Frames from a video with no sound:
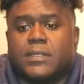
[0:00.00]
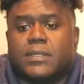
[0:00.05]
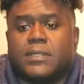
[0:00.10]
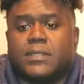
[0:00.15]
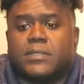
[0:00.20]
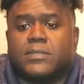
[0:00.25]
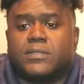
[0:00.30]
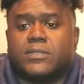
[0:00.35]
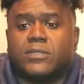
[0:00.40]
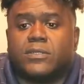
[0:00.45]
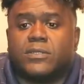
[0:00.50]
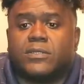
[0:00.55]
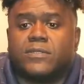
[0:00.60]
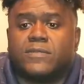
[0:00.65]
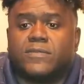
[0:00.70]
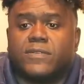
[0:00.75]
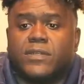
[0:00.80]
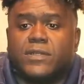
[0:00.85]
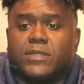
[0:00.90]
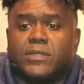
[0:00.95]
And so as
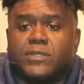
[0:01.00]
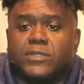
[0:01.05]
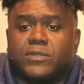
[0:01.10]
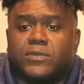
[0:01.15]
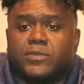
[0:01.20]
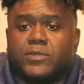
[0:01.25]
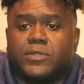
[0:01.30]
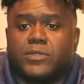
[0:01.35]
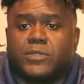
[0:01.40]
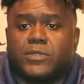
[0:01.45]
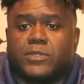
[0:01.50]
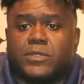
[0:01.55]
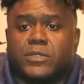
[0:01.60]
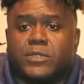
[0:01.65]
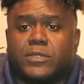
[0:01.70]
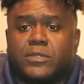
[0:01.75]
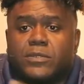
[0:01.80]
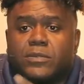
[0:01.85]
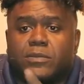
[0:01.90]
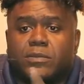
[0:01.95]
far as the roots
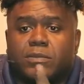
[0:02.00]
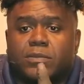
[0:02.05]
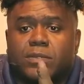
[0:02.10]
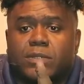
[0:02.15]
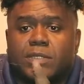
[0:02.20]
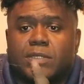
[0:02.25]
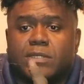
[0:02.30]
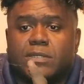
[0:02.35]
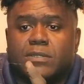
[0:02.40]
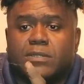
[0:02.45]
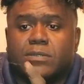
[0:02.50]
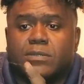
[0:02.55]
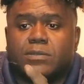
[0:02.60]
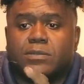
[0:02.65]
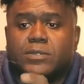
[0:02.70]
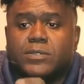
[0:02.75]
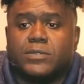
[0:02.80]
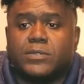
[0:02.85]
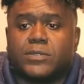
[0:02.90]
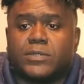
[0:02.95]
go, these are the
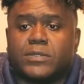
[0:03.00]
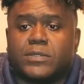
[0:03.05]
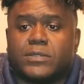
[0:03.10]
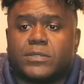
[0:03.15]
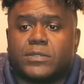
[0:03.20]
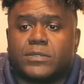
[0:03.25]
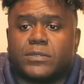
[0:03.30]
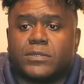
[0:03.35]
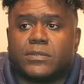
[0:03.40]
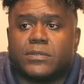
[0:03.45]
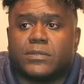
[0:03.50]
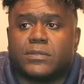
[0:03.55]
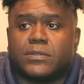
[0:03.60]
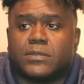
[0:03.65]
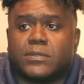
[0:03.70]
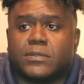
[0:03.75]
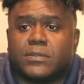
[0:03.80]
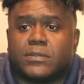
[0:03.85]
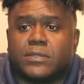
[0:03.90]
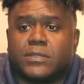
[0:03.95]
roots.
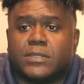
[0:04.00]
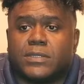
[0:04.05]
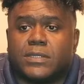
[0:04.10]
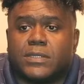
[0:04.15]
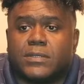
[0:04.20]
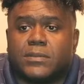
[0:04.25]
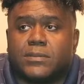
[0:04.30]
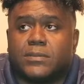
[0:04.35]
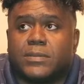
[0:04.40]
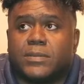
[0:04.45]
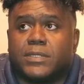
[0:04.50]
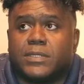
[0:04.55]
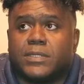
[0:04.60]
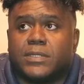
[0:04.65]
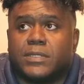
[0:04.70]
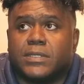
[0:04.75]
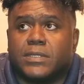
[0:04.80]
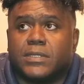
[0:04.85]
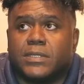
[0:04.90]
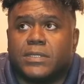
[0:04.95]
You see them?
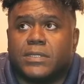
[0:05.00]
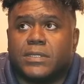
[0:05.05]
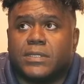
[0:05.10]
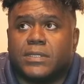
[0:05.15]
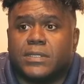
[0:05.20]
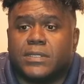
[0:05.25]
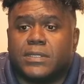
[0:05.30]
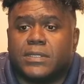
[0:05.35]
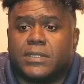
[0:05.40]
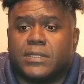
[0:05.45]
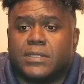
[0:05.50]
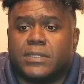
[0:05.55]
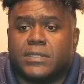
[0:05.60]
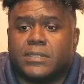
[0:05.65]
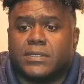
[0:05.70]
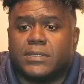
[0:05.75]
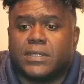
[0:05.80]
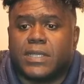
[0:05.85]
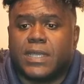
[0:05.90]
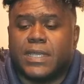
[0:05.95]

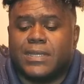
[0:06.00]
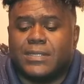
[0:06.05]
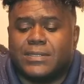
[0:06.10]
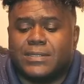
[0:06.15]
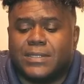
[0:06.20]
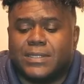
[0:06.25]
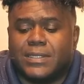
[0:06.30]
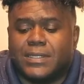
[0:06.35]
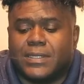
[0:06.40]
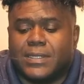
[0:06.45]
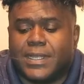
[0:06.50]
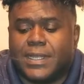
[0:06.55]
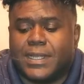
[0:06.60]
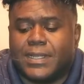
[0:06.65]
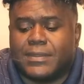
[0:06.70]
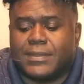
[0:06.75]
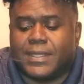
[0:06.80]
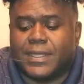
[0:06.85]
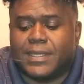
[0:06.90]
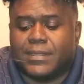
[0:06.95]
It's actually
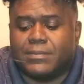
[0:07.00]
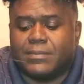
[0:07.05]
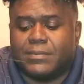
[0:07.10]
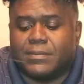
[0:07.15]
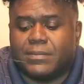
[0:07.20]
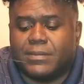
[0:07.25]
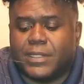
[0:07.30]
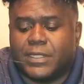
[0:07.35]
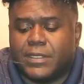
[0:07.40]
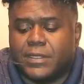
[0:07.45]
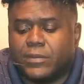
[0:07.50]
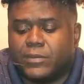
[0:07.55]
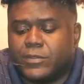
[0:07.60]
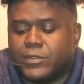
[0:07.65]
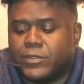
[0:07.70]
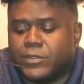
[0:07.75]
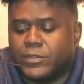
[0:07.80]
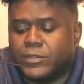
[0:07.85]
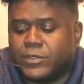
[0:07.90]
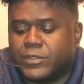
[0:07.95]
not that many
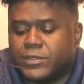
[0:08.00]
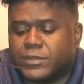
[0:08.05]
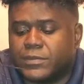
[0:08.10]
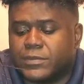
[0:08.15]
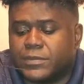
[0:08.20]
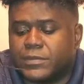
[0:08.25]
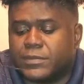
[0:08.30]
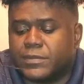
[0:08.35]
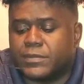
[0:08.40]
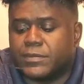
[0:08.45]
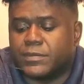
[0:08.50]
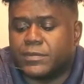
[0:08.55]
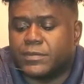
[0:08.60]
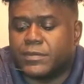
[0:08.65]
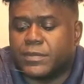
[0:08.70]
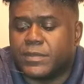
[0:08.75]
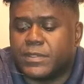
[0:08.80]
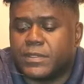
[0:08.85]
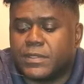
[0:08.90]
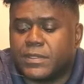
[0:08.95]
roots
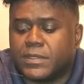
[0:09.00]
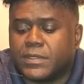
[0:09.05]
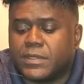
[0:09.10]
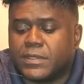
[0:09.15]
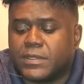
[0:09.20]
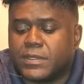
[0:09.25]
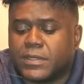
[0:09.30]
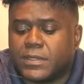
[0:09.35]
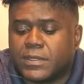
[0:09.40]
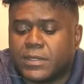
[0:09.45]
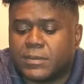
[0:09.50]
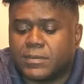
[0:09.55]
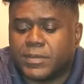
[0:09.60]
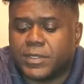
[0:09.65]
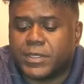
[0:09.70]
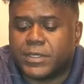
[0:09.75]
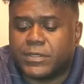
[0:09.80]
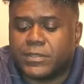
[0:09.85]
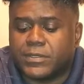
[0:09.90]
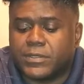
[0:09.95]

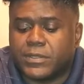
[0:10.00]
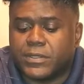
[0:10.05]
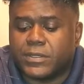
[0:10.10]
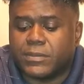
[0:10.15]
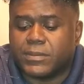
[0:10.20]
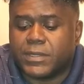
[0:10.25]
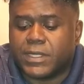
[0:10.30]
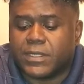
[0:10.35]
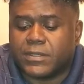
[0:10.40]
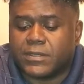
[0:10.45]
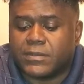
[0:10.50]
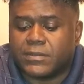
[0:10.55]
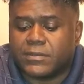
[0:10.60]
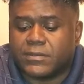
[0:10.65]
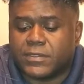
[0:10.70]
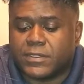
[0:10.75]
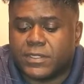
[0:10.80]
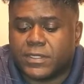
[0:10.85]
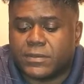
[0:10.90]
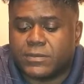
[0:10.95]
compared to the amount of
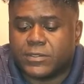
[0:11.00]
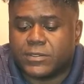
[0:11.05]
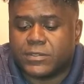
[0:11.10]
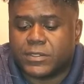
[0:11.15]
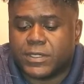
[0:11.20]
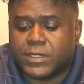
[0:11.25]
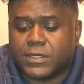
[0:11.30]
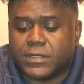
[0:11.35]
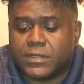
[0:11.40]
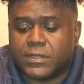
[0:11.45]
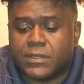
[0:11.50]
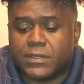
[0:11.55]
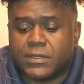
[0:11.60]
substrate.